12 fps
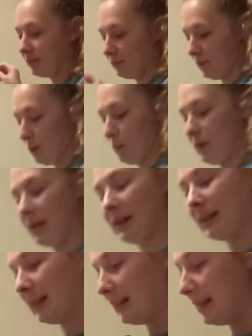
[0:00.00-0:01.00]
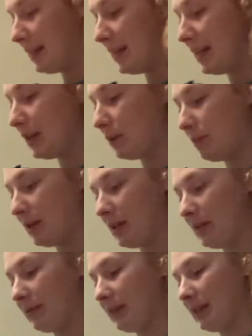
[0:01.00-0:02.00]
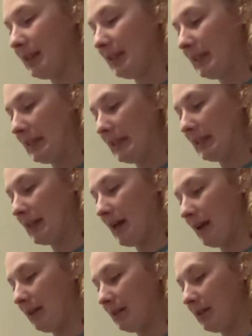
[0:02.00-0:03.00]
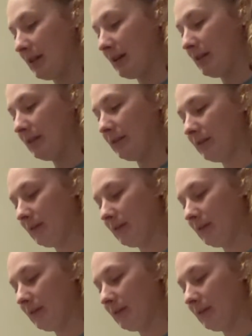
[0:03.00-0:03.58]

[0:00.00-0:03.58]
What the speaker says: with a little bit of incentive.